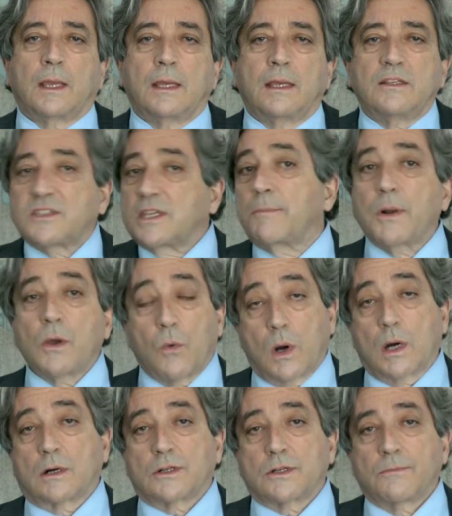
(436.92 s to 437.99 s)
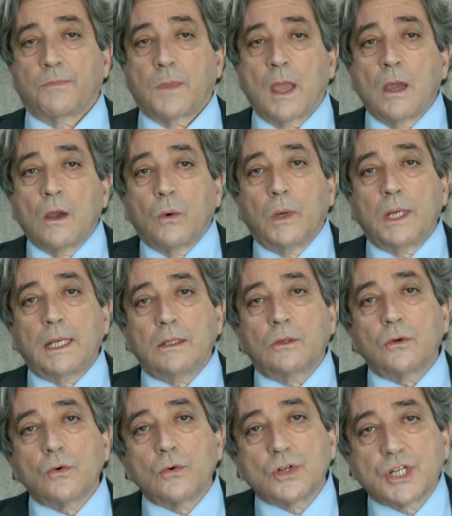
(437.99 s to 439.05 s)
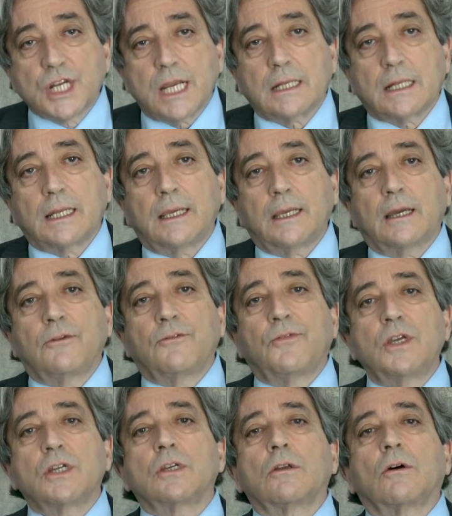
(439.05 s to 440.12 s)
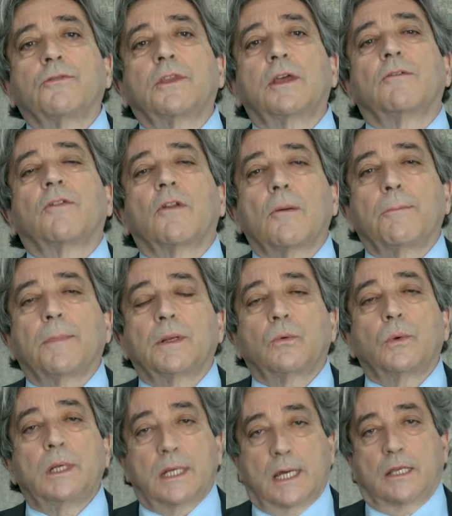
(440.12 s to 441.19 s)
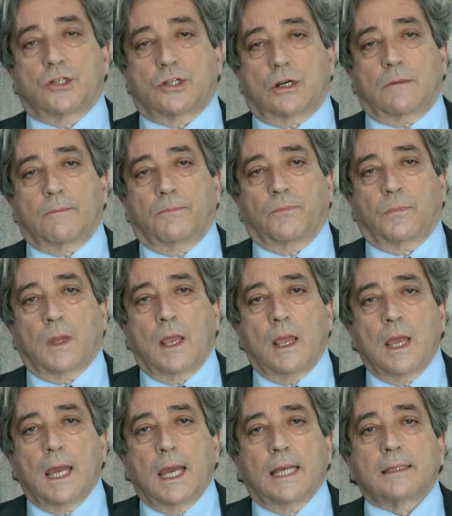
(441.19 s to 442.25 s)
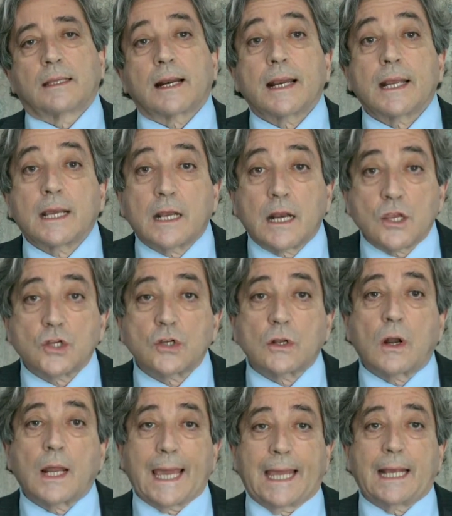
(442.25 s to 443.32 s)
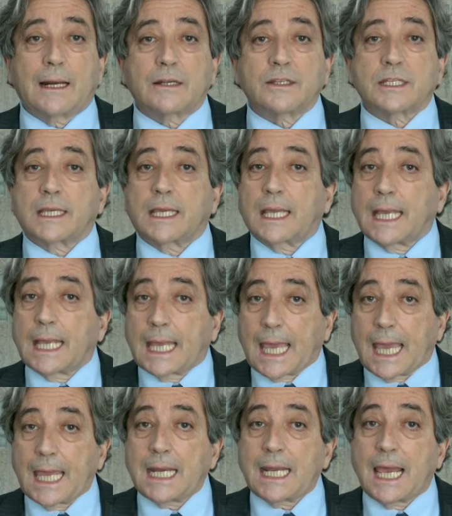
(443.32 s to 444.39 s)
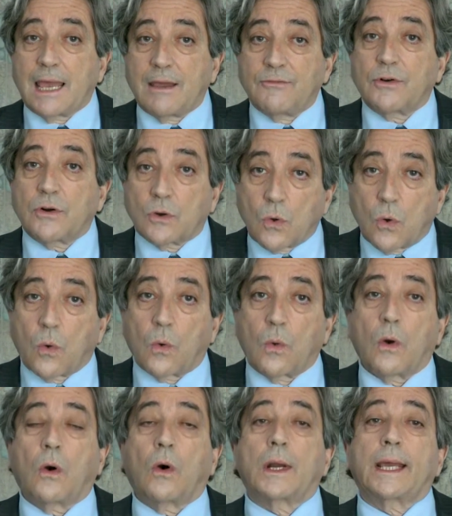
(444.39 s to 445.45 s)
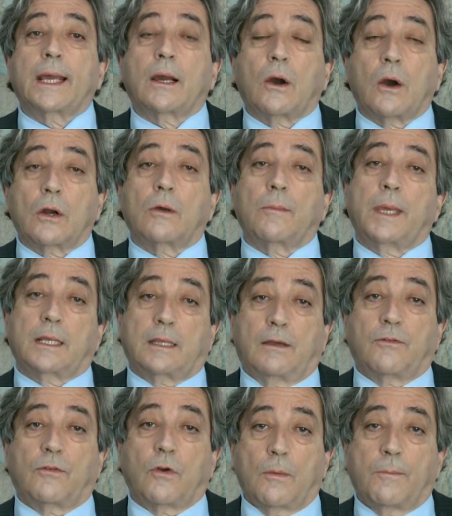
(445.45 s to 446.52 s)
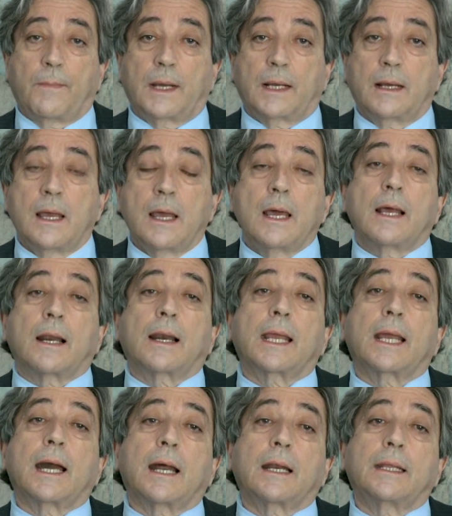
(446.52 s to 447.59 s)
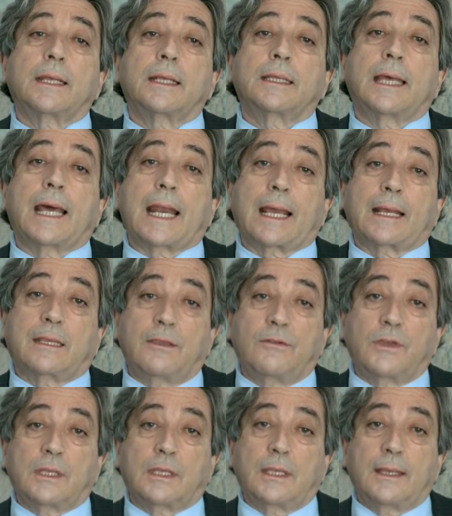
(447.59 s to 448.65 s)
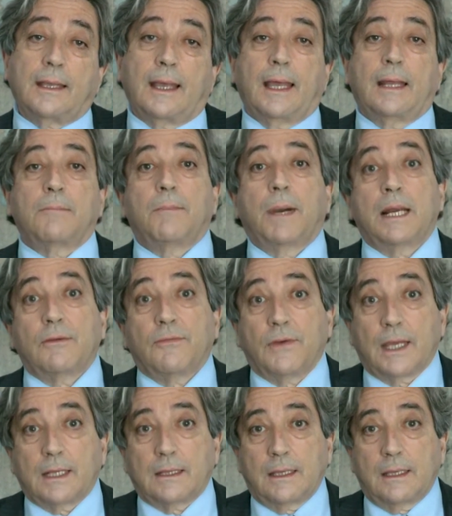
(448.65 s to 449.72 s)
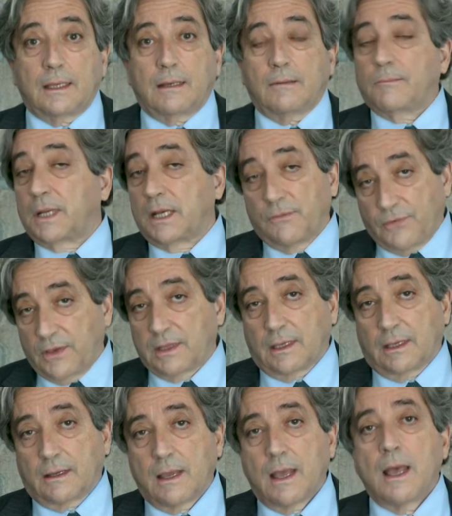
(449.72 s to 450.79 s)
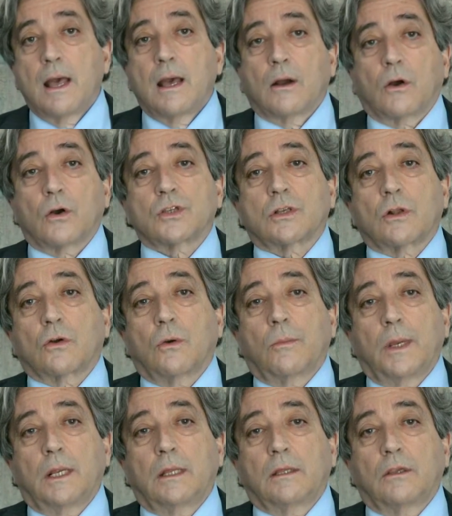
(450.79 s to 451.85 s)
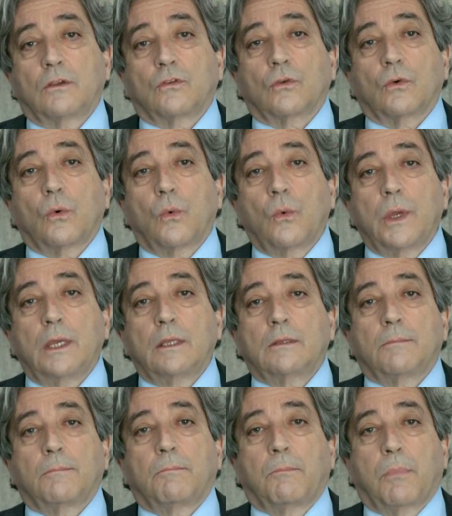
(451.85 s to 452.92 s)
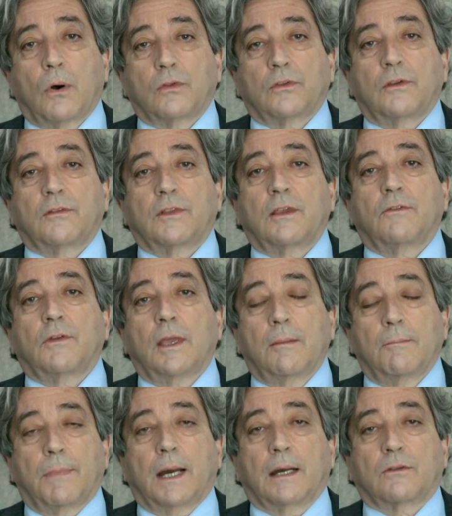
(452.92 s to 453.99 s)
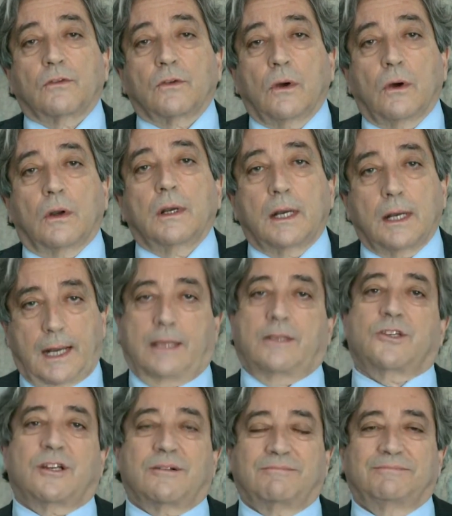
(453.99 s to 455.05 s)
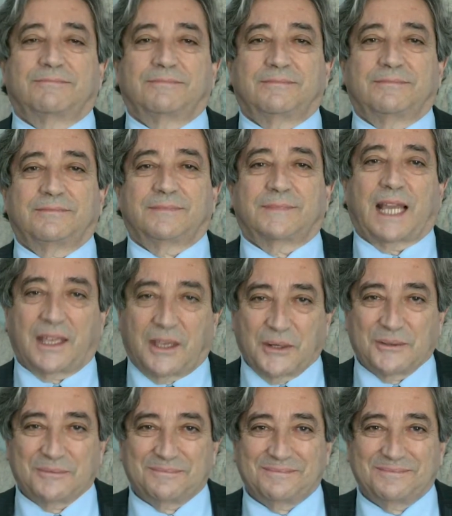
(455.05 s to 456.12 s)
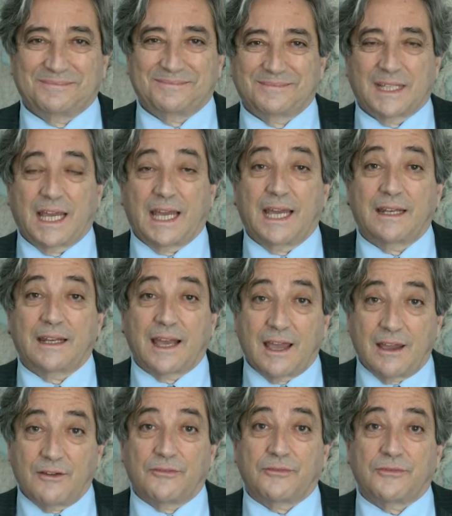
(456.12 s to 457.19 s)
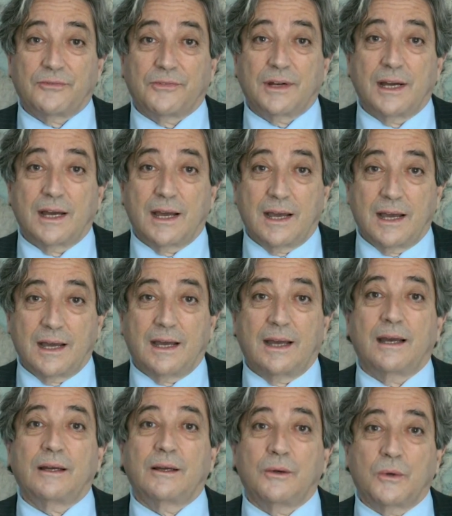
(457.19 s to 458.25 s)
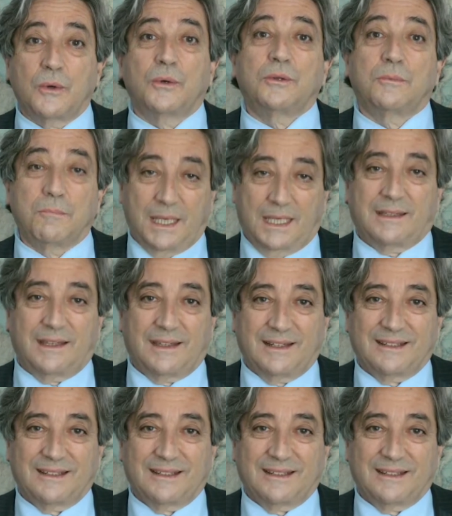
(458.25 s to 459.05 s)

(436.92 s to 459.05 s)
In simple words, we need urgently a vision of development with nature, and the recreational anglers can have a role on economic development regarding their activity and benefiting coastal communities with positive impacts on nature. Thank you, and have a good meeting.